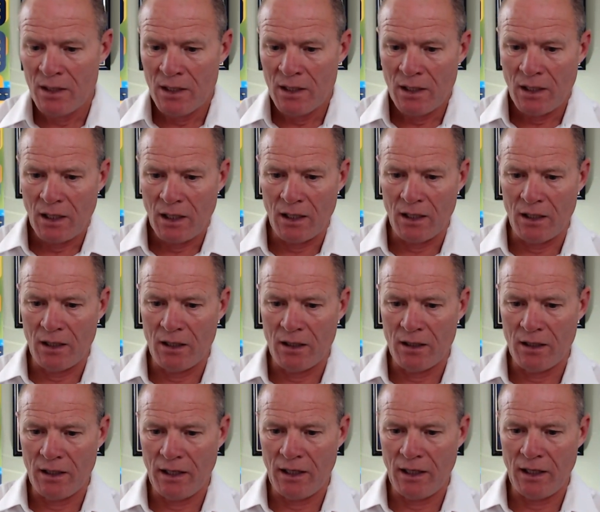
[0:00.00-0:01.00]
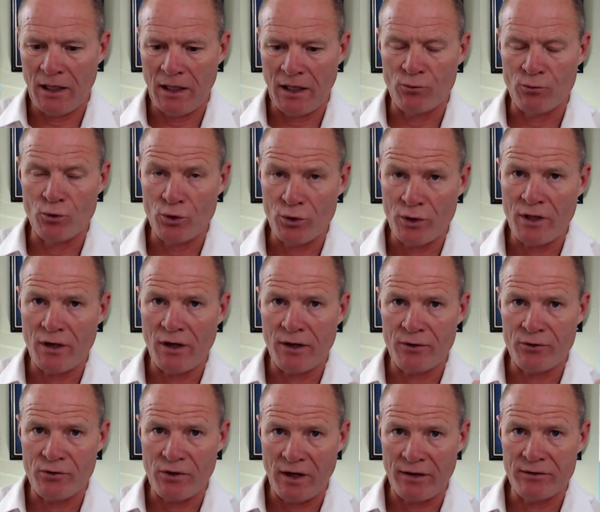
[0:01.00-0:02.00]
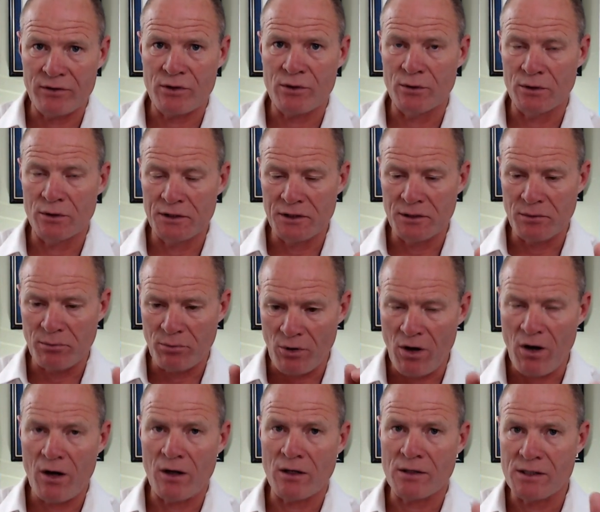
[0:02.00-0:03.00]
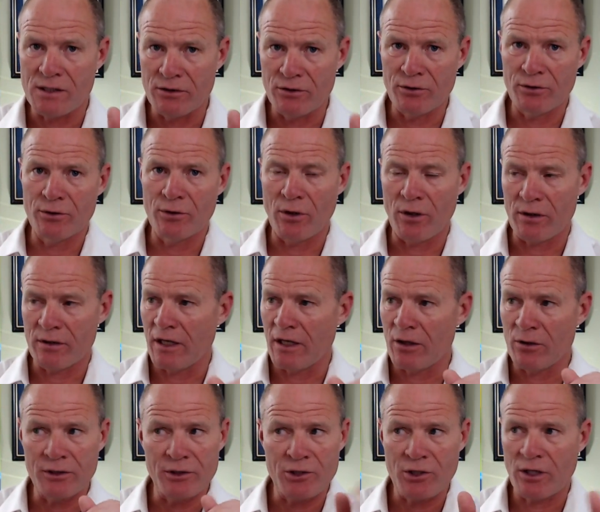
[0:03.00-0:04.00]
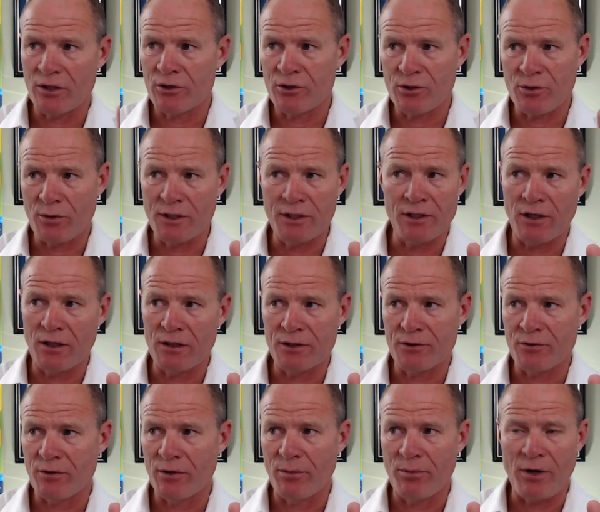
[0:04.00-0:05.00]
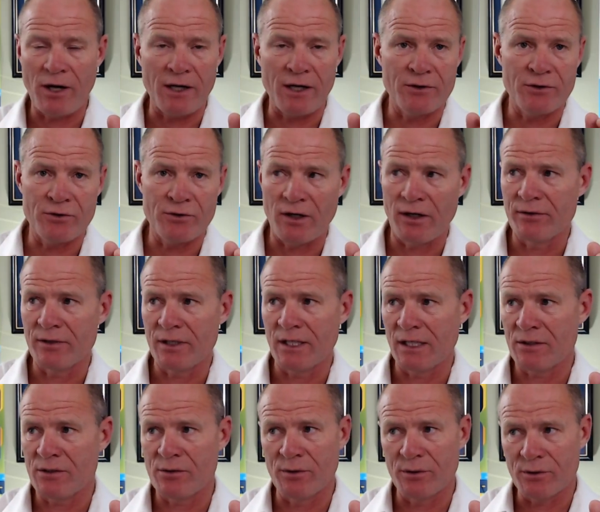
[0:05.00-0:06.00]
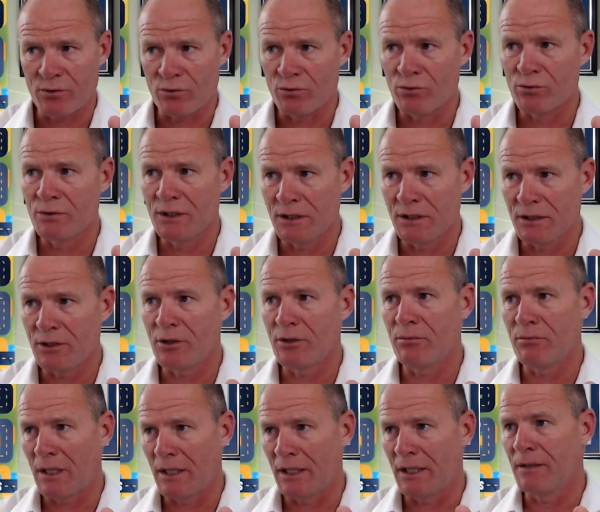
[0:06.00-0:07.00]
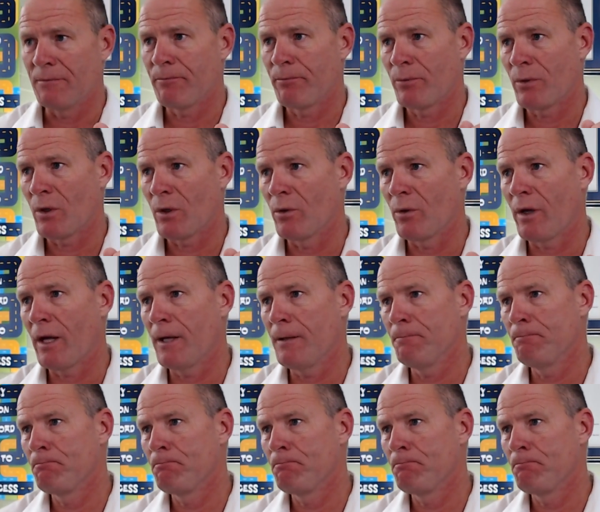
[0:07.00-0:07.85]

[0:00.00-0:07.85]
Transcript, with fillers: at Rookie Auto Driving School in the Bronx in New York, they only charge $20 for a practice driving test. So it's really good money. Okay.